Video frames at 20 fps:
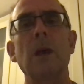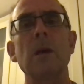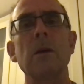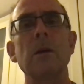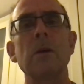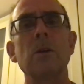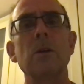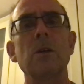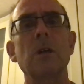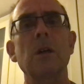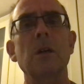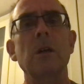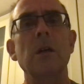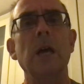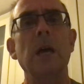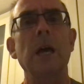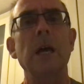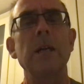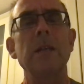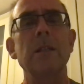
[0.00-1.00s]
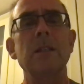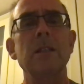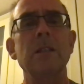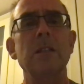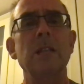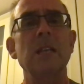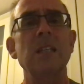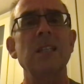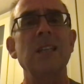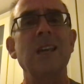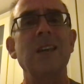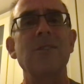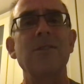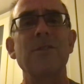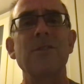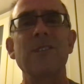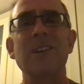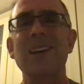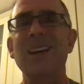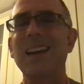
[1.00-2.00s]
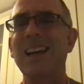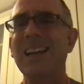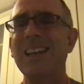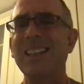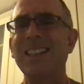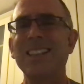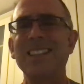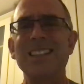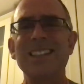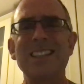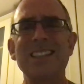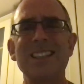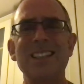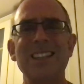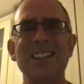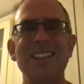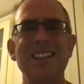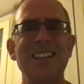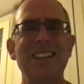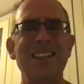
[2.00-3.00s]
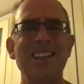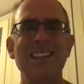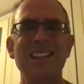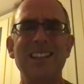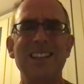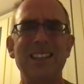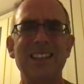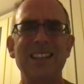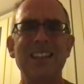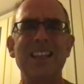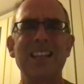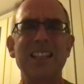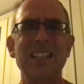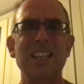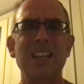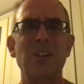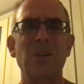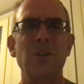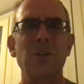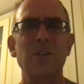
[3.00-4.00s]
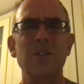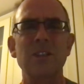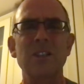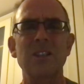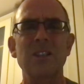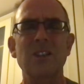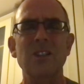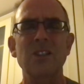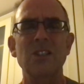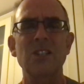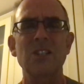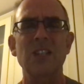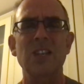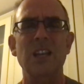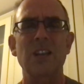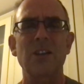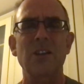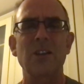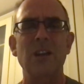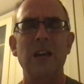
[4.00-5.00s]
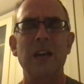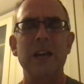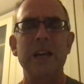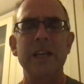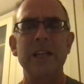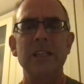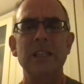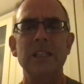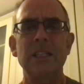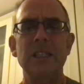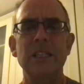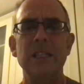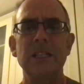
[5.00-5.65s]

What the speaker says: good luck and stay safe, and let's get over this nonsense together. And